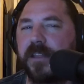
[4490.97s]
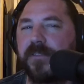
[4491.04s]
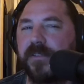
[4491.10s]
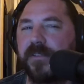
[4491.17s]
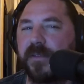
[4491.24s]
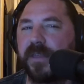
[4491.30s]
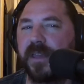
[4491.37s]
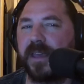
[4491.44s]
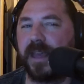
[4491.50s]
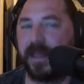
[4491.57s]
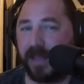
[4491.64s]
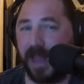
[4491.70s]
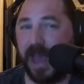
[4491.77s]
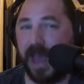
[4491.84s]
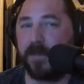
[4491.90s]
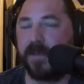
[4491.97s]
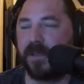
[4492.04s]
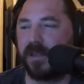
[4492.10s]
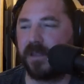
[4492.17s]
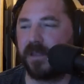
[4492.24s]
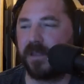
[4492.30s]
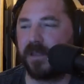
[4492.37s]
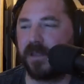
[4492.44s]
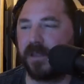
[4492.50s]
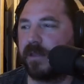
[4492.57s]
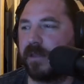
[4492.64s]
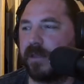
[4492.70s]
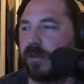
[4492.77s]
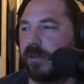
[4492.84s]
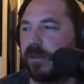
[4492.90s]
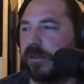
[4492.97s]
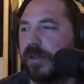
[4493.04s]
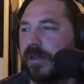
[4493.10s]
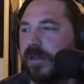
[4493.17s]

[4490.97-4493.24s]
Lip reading: of everything that happens in the original